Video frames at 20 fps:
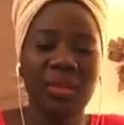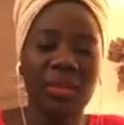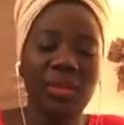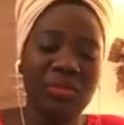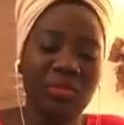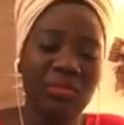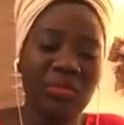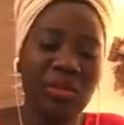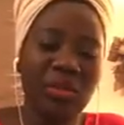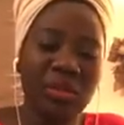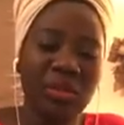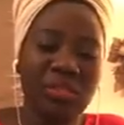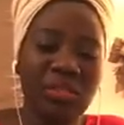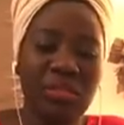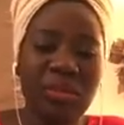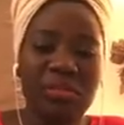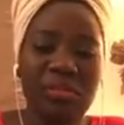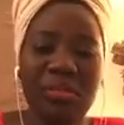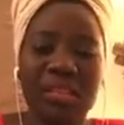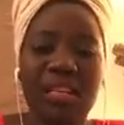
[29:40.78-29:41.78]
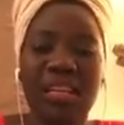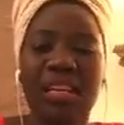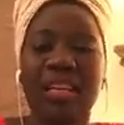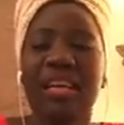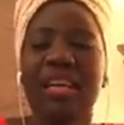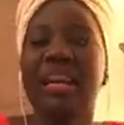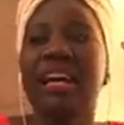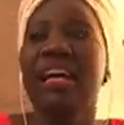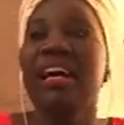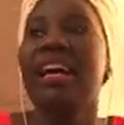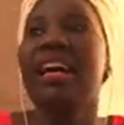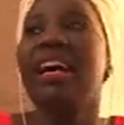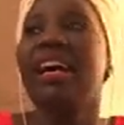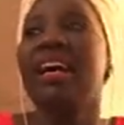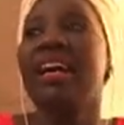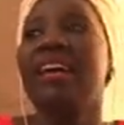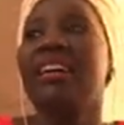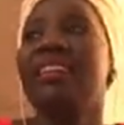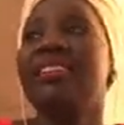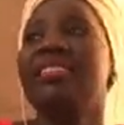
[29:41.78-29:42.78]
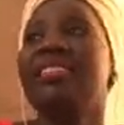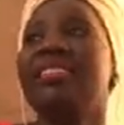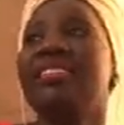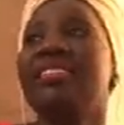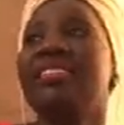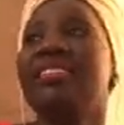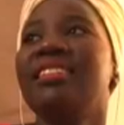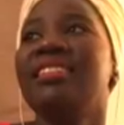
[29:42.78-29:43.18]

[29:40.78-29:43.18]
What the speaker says: uniforms, and